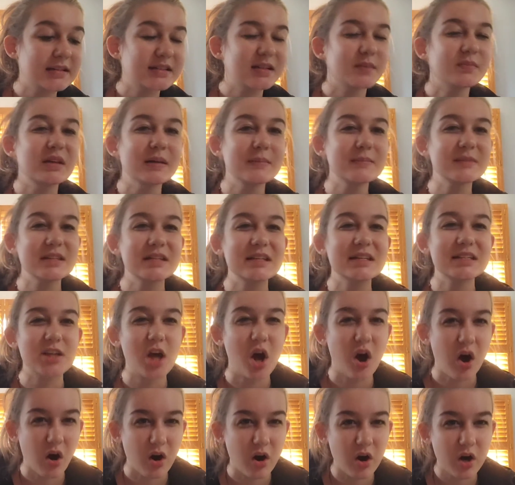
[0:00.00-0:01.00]
Sometimes it's
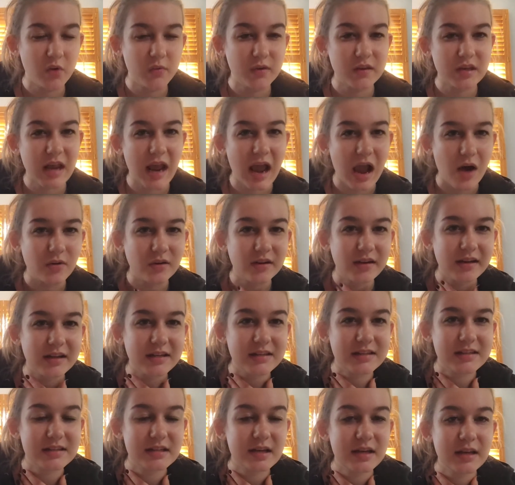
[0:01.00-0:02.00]
hard with cowl
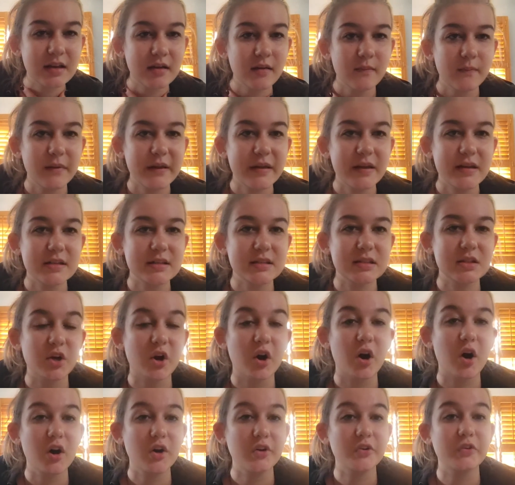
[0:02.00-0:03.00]
necks because they're
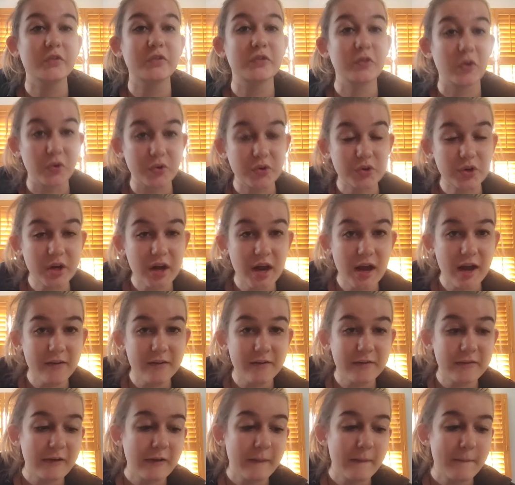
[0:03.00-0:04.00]
hard to photograph,
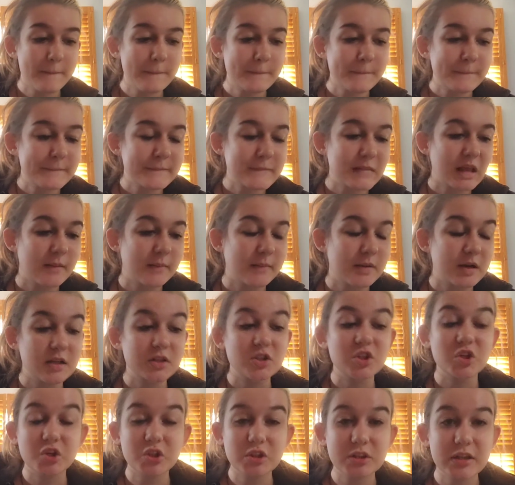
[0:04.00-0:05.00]
but
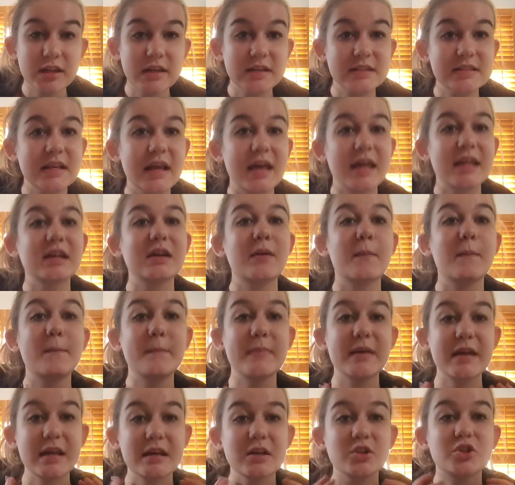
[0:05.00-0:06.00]
turtlenecks and
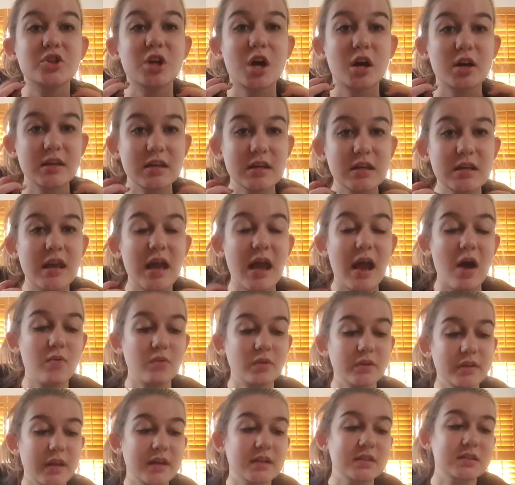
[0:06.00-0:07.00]
big chunky cowl
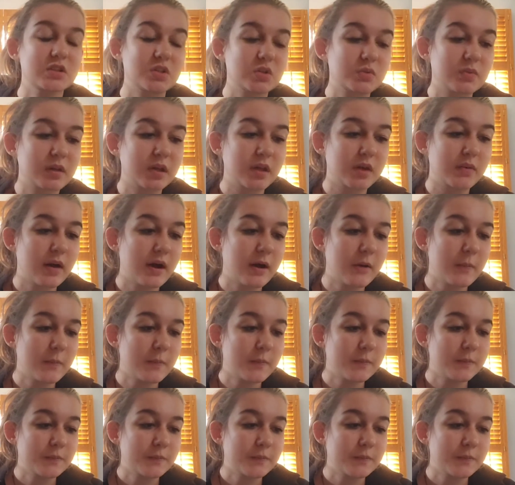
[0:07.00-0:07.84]
necks do really well.